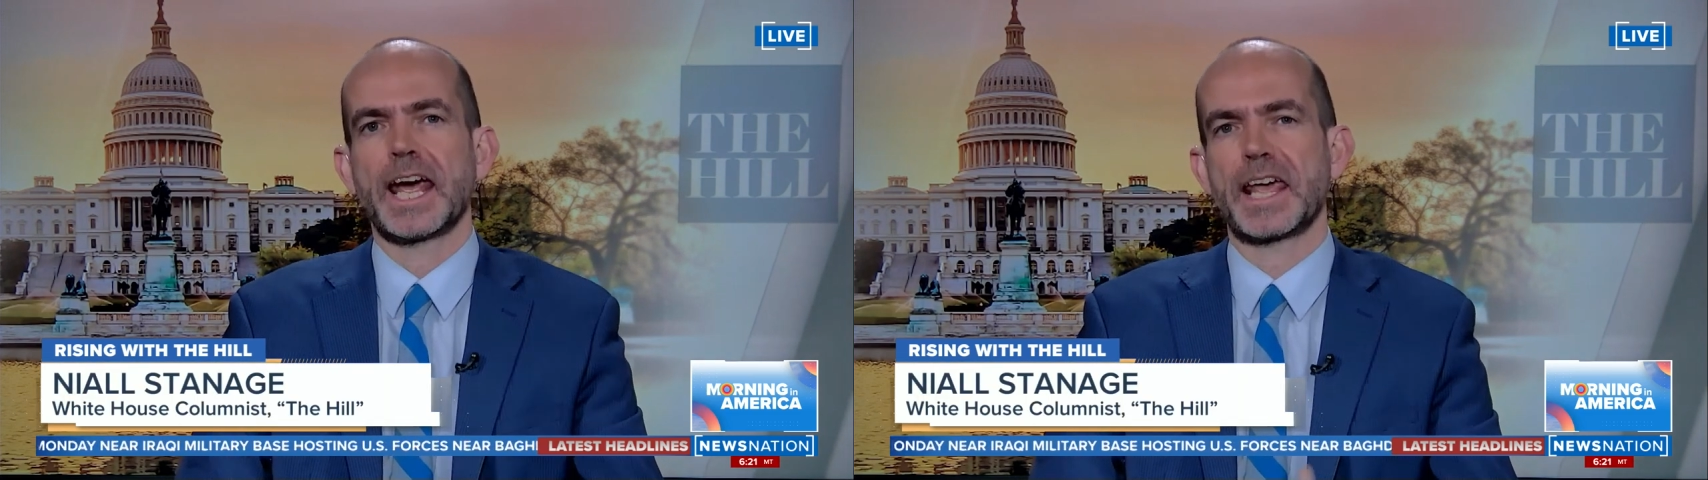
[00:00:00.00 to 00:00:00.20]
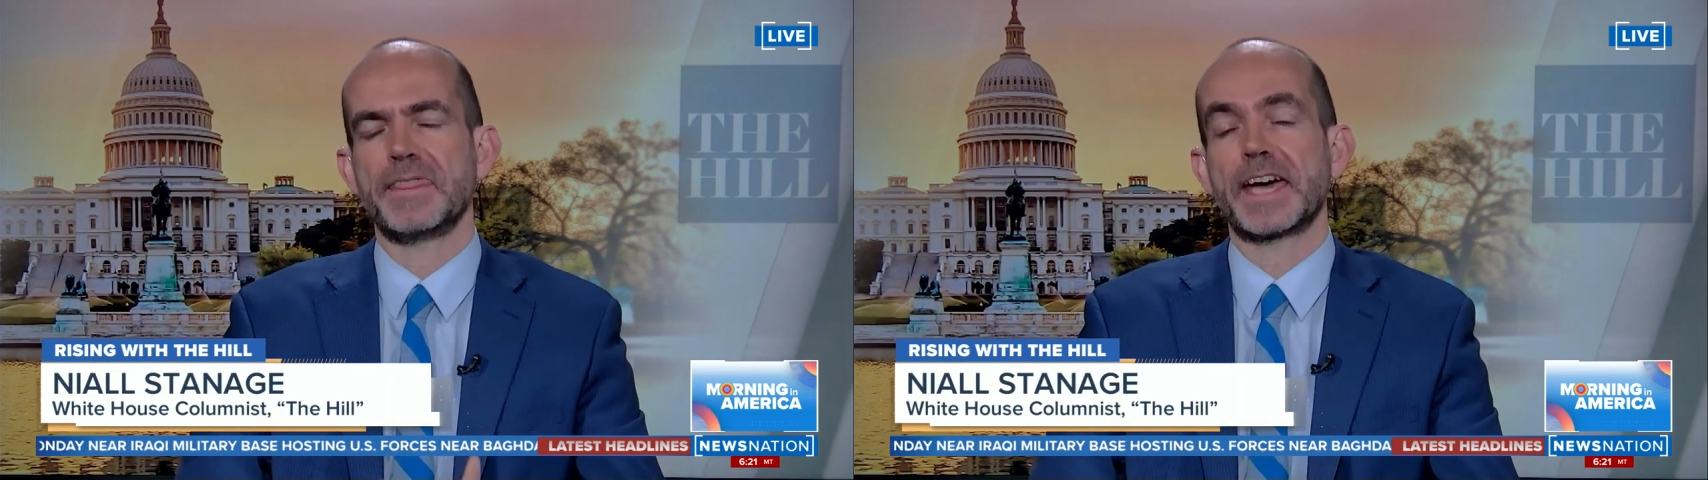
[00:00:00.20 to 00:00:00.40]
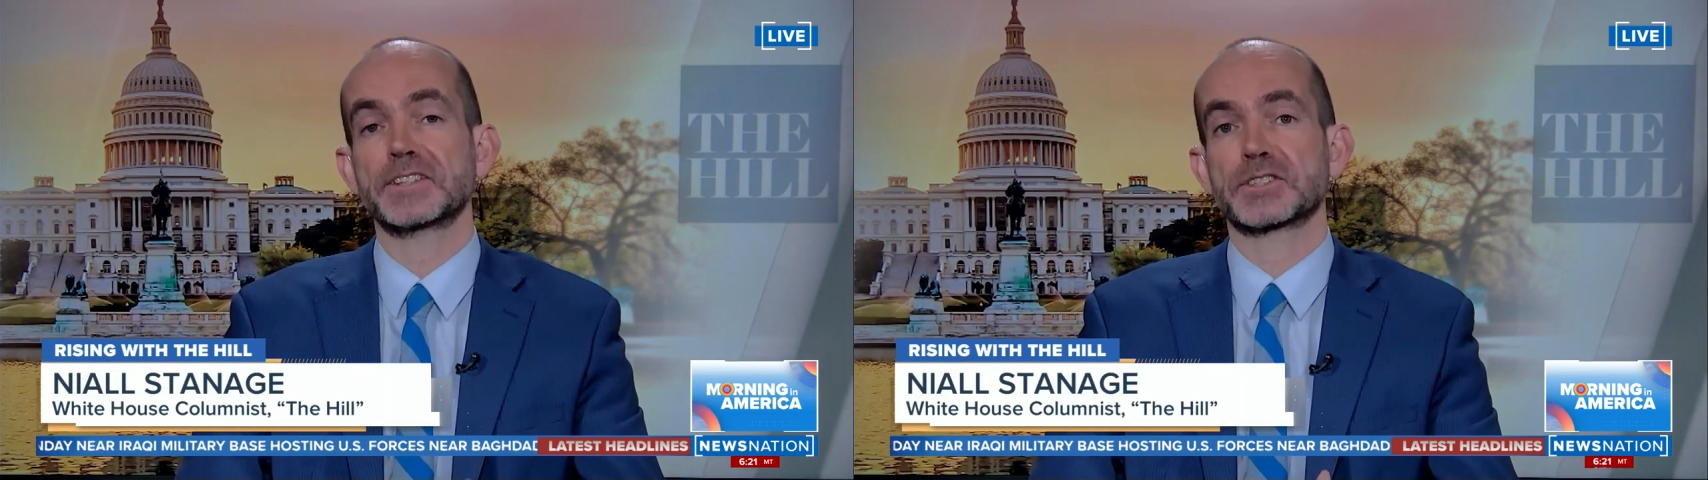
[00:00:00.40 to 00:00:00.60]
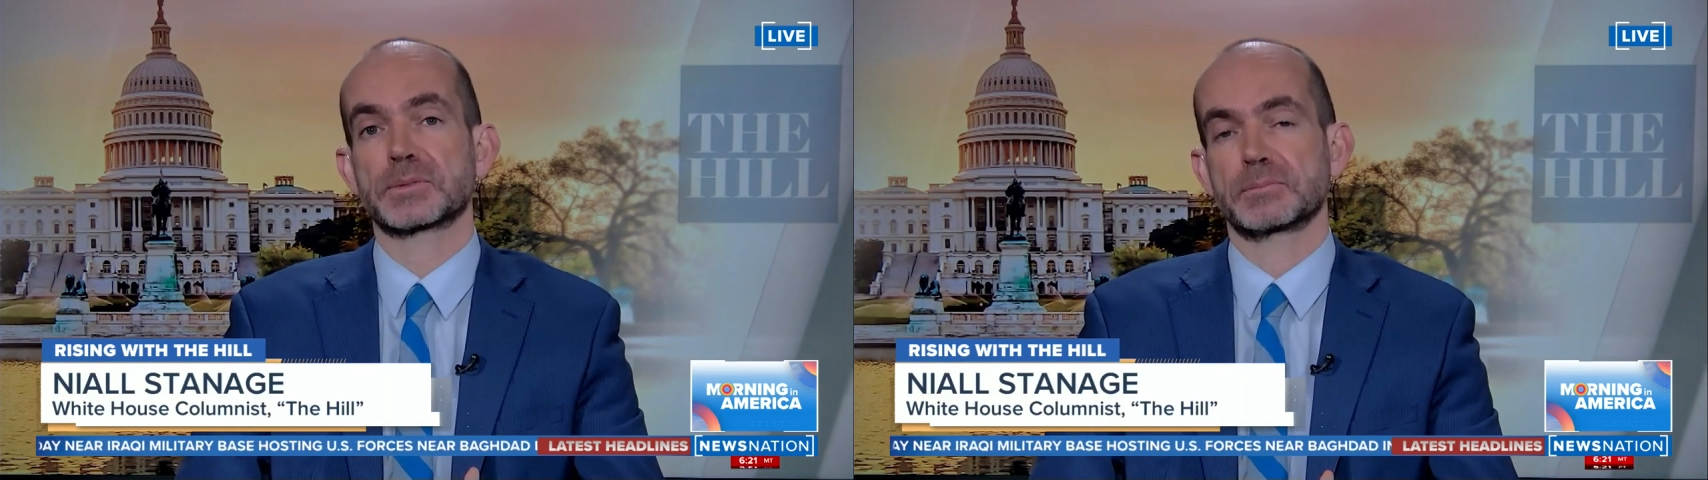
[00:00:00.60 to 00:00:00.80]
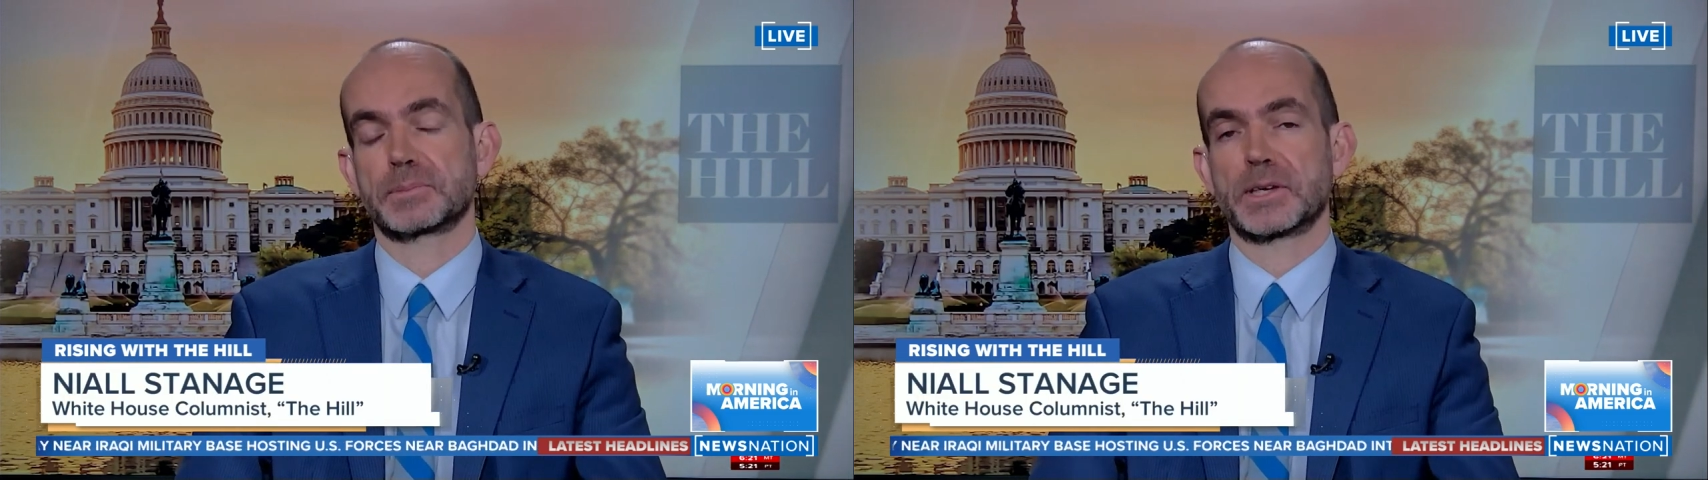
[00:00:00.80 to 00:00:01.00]
And
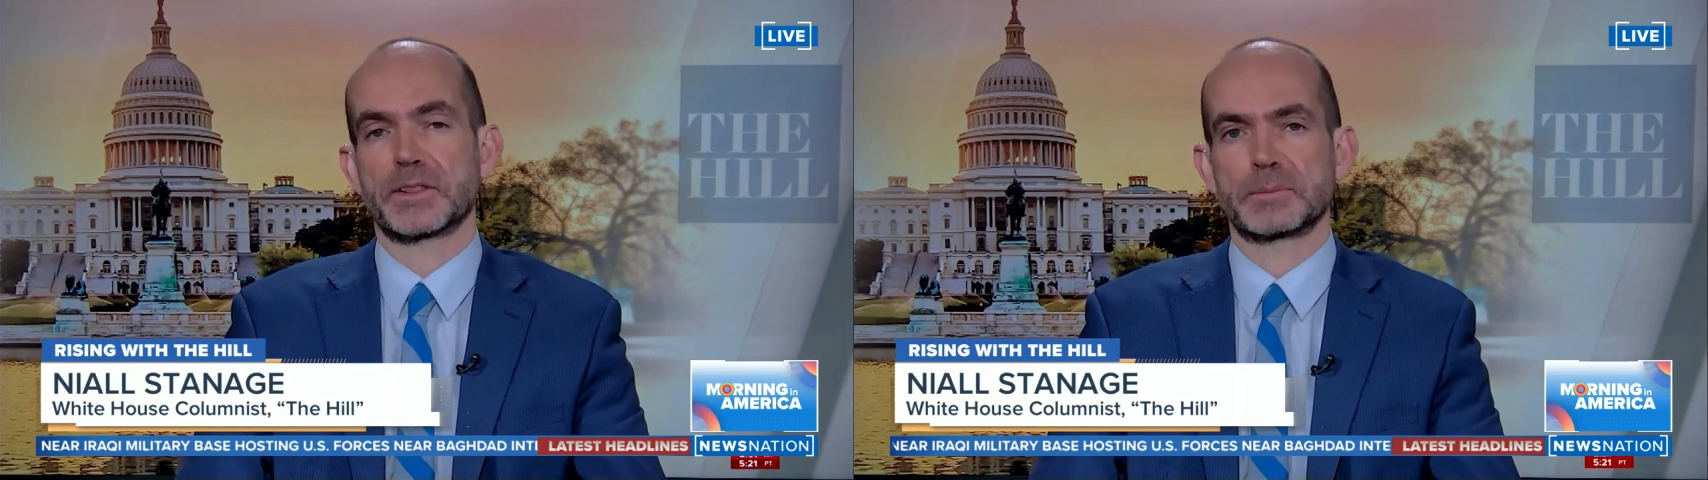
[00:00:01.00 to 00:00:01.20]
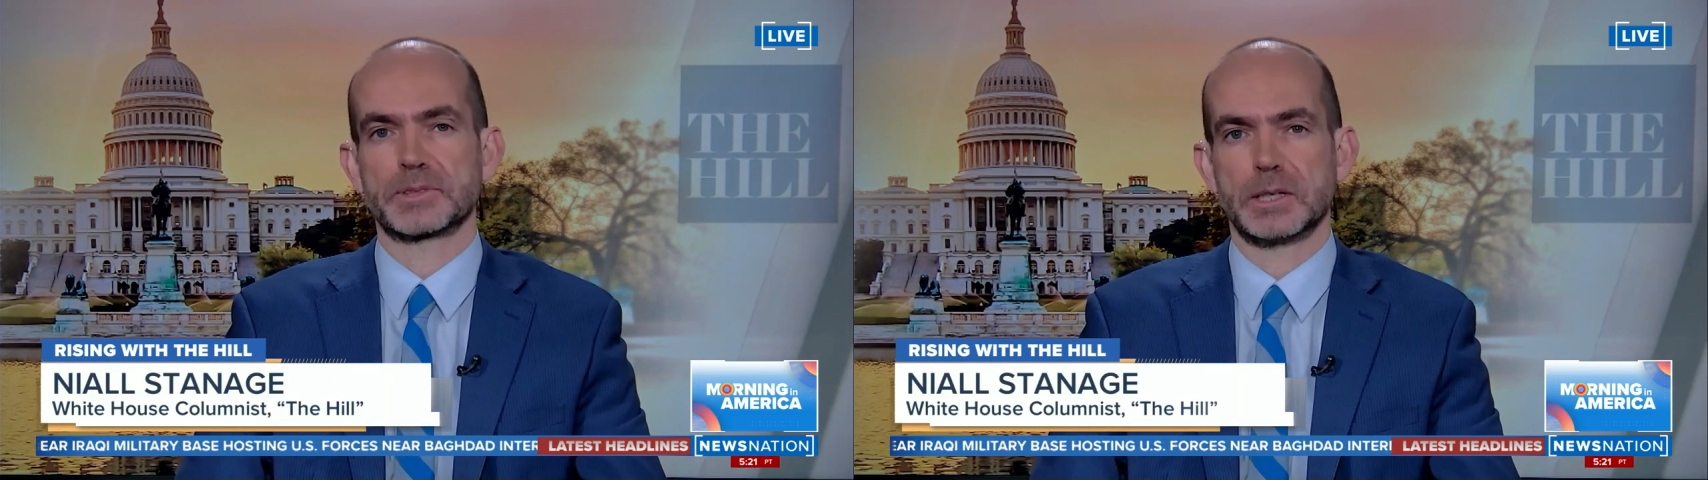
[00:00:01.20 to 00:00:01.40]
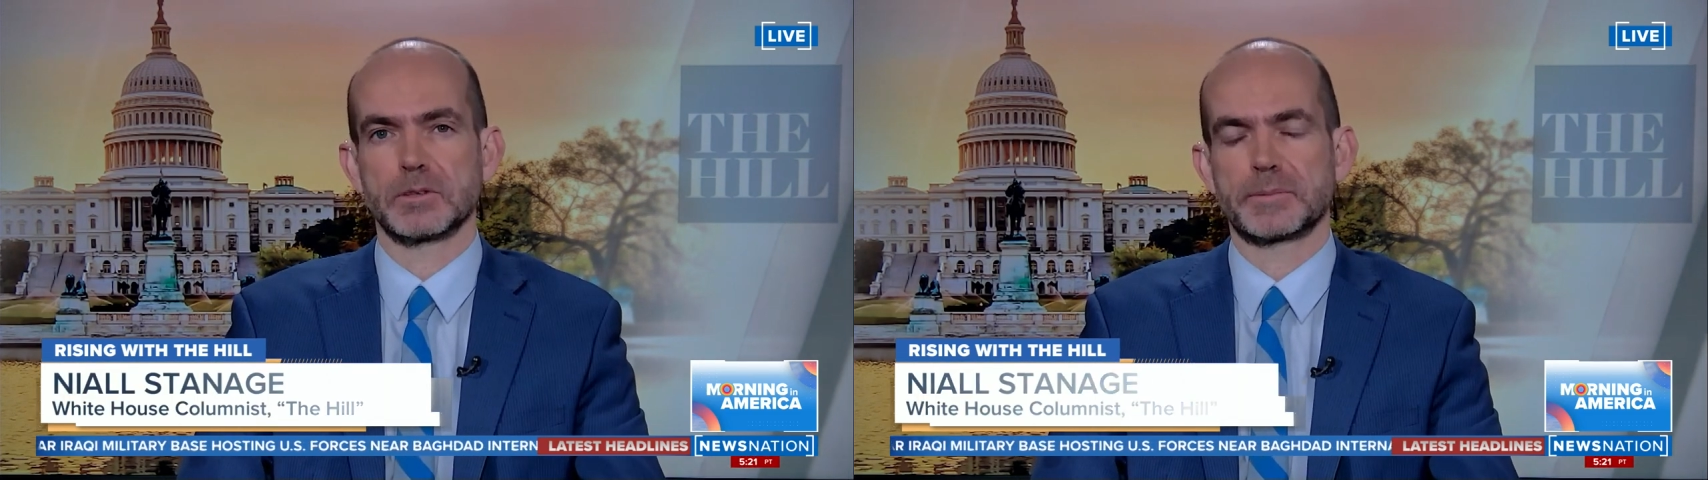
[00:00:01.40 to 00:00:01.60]
that's part of the problem,